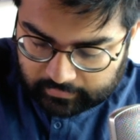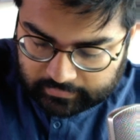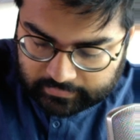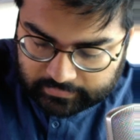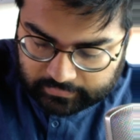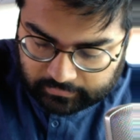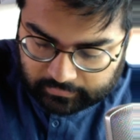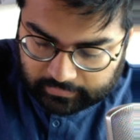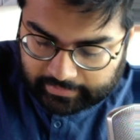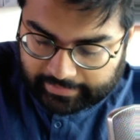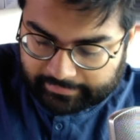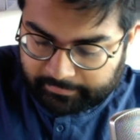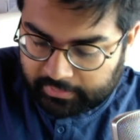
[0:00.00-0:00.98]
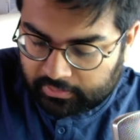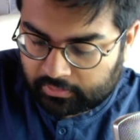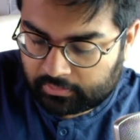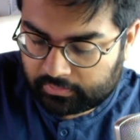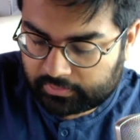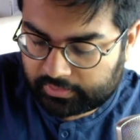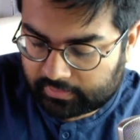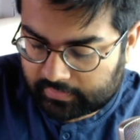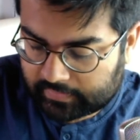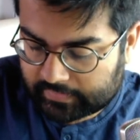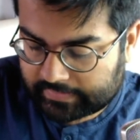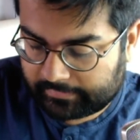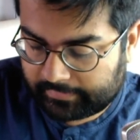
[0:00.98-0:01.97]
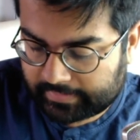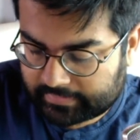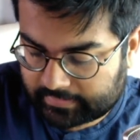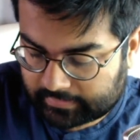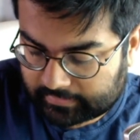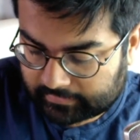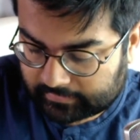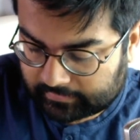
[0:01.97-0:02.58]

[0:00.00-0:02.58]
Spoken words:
so let me know your semester,